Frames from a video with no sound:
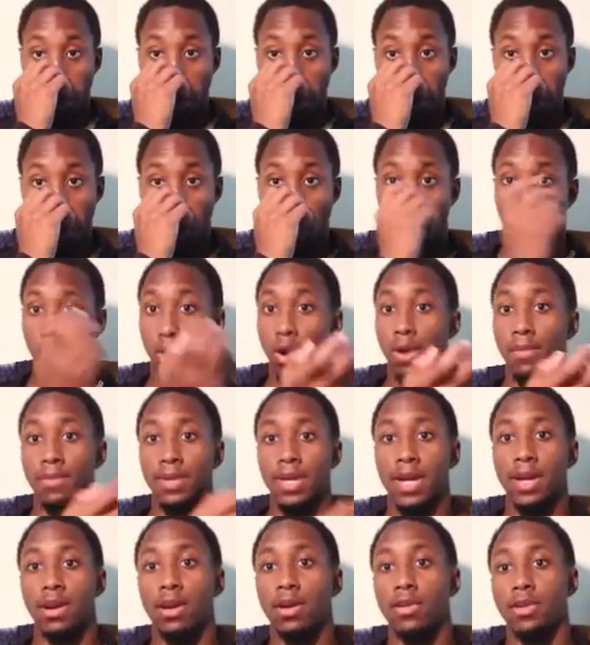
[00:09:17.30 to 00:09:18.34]
or I'm
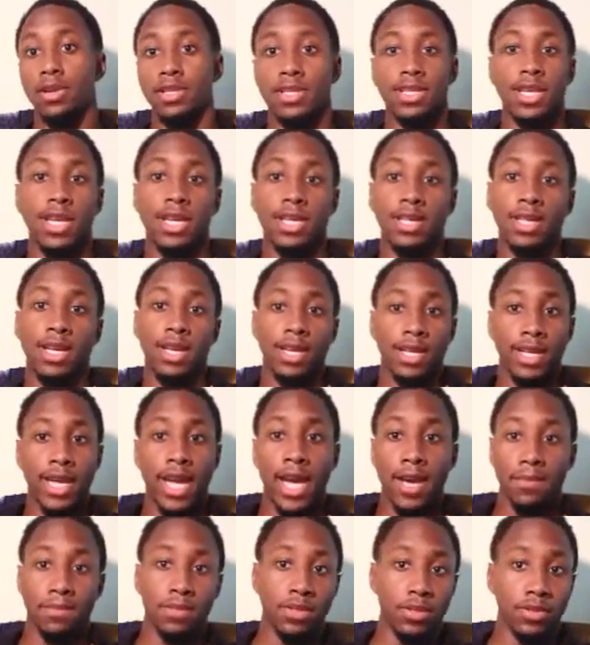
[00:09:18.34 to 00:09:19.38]
not already taking that
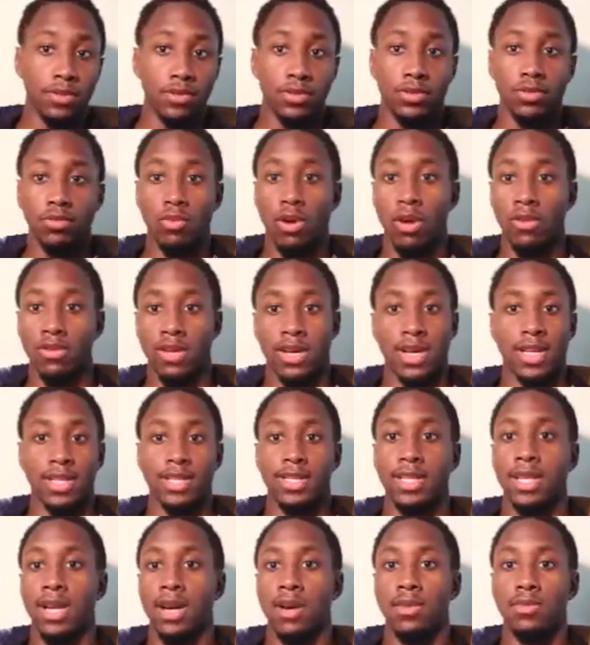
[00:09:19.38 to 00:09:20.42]
gap year or two off like I
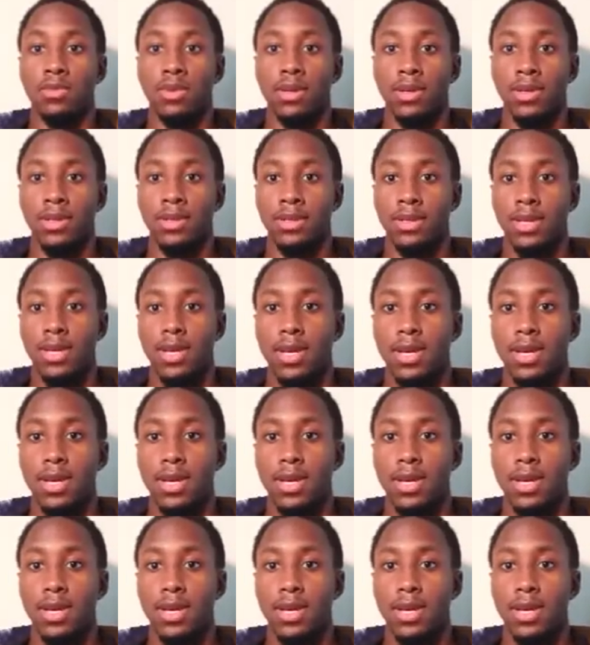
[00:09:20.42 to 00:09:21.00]
said I was.